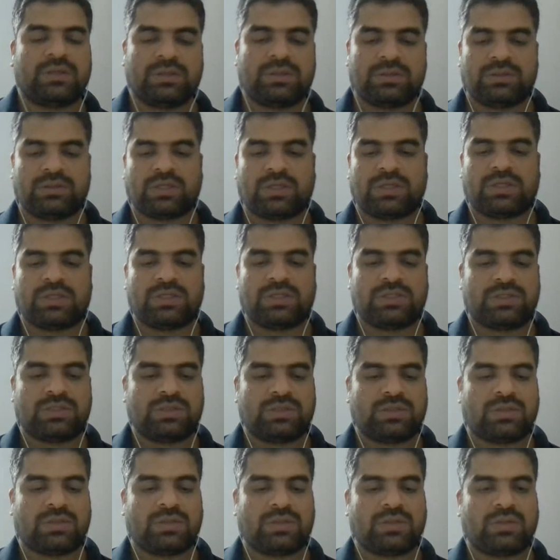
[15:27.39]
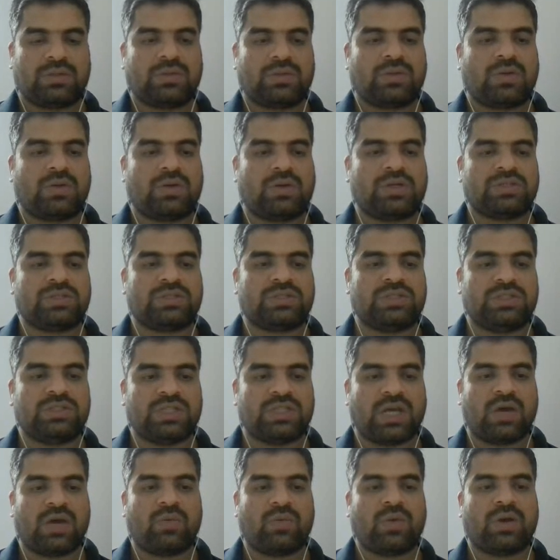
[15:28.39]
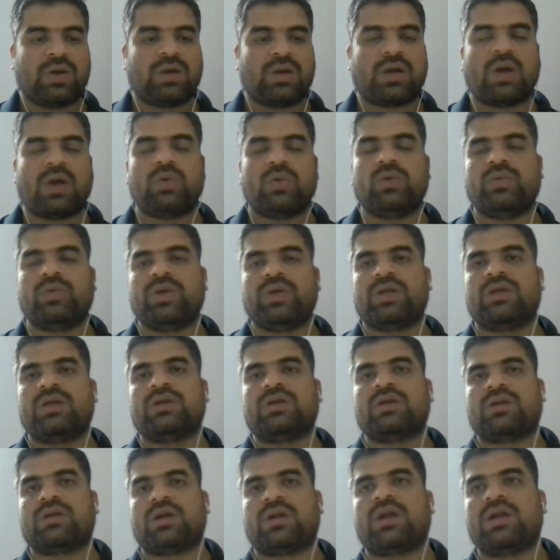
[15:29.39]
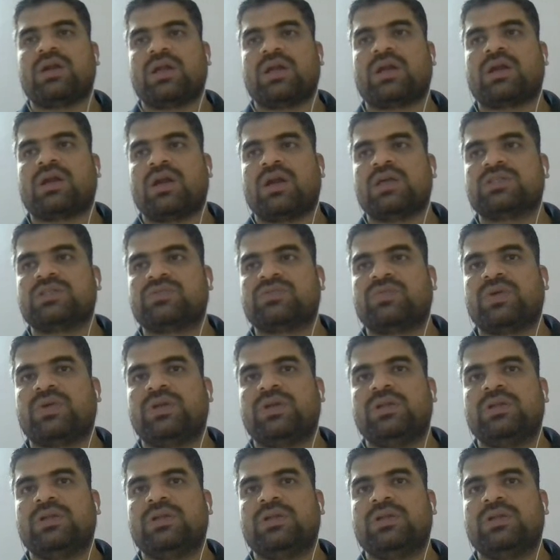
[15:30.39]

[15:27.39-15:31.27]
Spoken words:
that is known as Java. How do we run a class file?